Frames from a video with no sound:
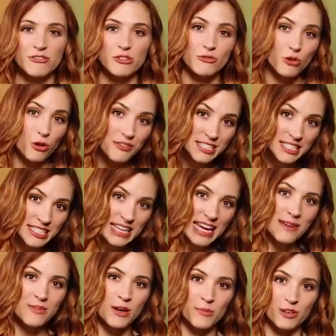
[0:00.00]
If you've rolled the
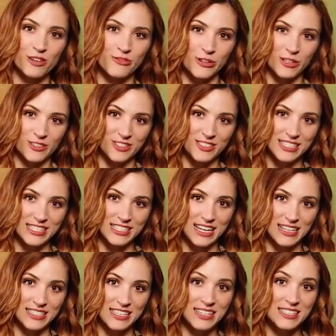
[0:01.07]
same number of critical
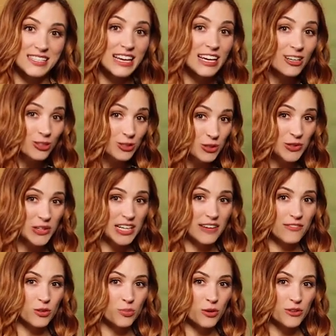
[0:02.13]
successes, including
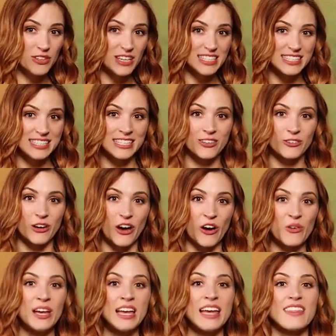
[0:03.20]
if you both get
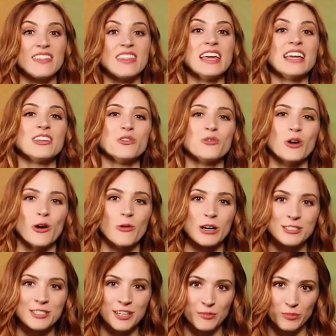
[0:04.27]
0, then you go
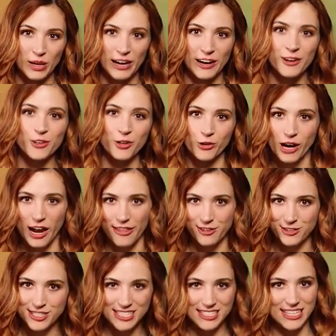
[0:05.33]
on to compare your
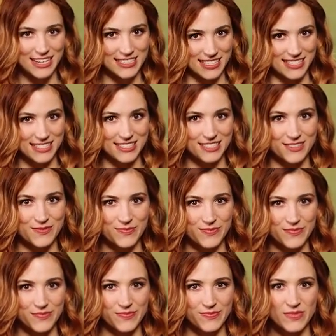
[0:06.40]
other successes.
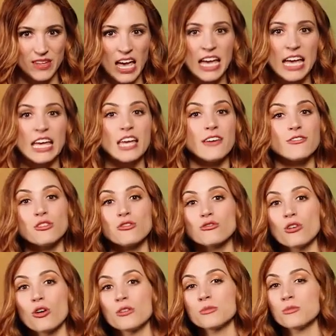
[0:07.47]
If
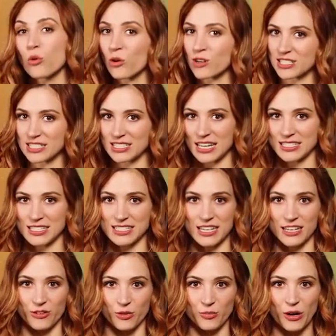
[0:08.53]
you've rolled more successes
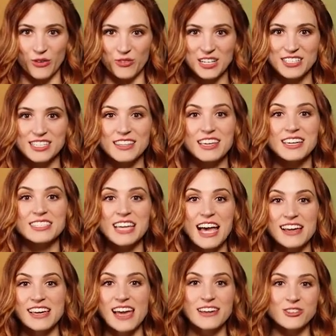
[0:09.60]
than your opponent, the
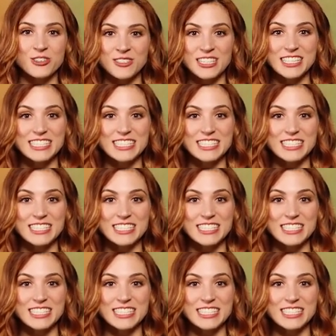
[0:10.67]
attack action